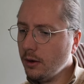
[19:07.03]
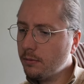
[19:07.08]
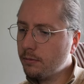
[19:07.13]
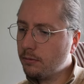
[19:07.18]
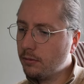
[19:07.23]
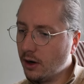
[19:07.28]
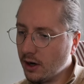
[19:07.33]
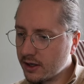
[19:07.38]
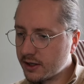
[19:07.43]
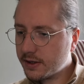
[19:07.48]

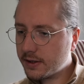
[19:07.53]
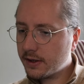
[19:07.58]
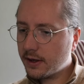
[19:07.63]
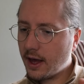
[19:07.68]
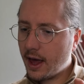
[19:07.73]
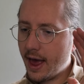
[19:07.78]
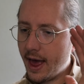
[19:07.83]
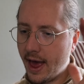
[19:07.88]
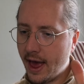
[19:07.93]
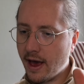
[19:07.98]
But
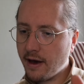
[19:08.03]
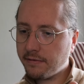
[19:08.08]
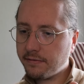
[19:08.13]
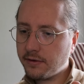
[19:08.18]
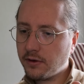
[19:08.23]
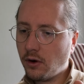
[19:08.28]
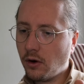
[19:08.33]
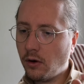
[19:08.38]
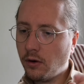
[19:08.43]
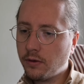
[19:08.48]
after
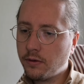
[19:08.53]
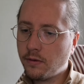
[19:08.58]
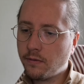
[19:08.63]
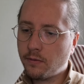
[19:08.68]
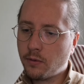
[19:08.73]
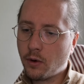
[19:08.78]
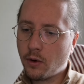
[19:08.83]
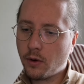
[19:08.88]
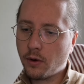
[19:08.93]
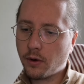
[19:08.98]
all the
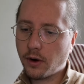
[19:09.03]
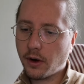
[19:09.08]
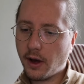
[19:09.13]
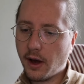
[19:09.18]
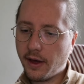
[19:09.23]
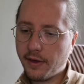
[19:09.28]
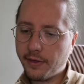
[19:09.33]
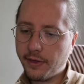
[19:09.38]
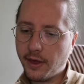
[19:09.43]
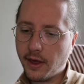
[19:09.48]
work,
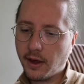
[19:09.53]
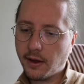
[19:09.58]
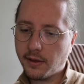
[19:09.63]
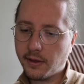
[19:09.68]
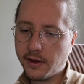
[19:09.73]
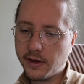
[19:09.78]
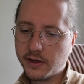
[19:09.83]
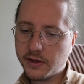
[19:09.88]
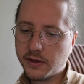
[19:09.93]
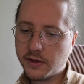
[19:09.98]
I think
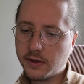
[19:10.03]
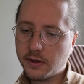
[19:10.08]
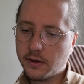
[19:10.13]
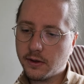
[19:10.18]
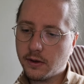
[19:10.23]
this